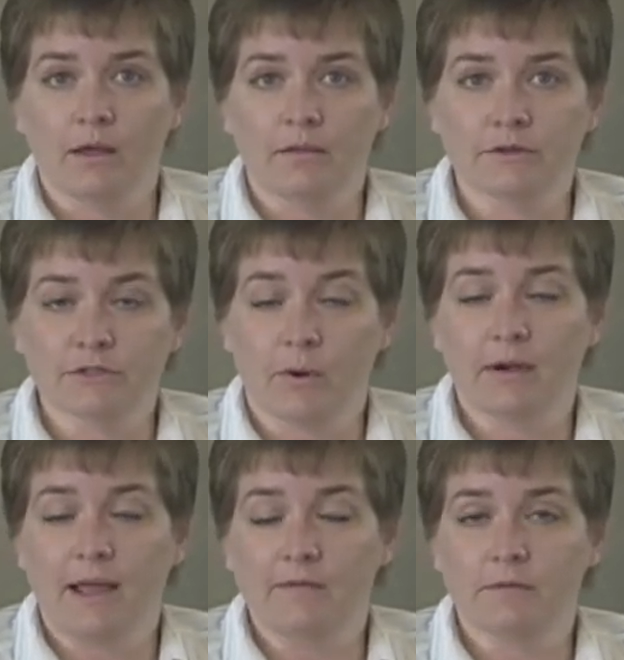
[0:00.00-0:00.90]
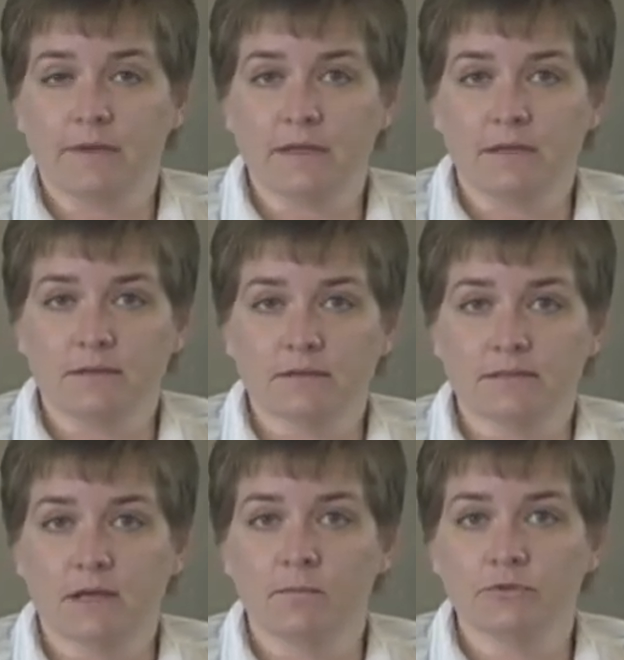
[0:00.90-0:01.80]
there's going to have to be
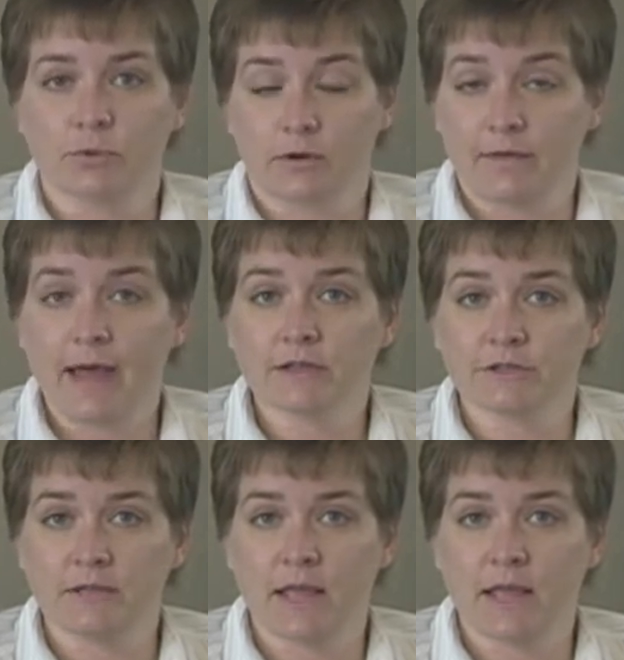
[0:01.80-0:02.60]
some sort of action